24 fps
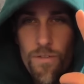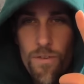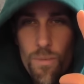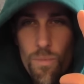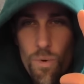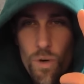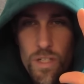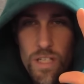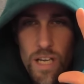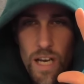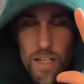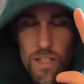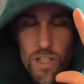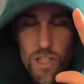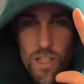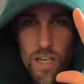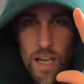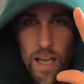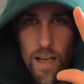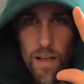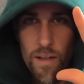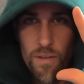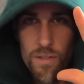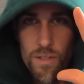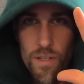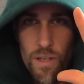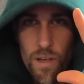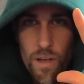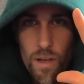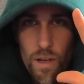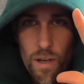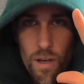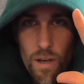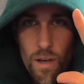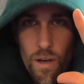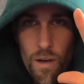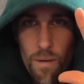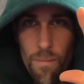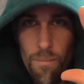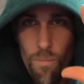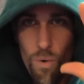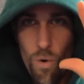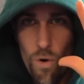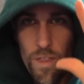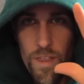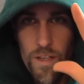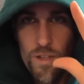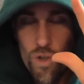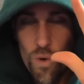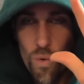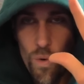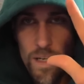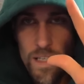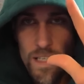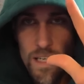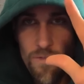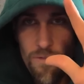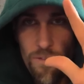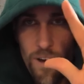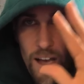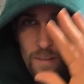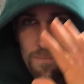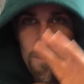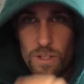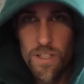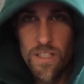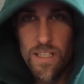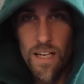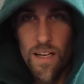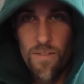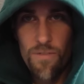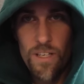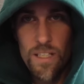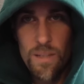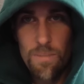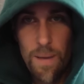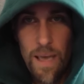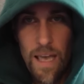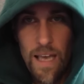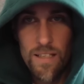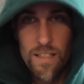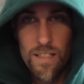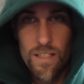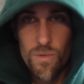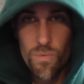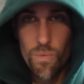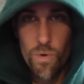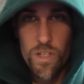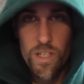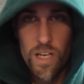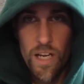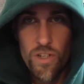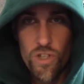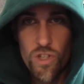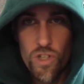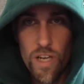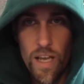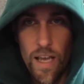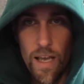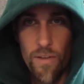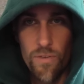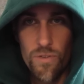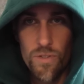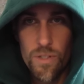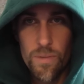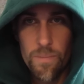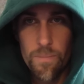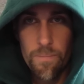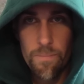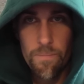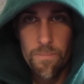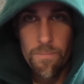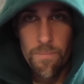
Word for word: of them were touchdowns. More than 25% of his passes were touchdowns.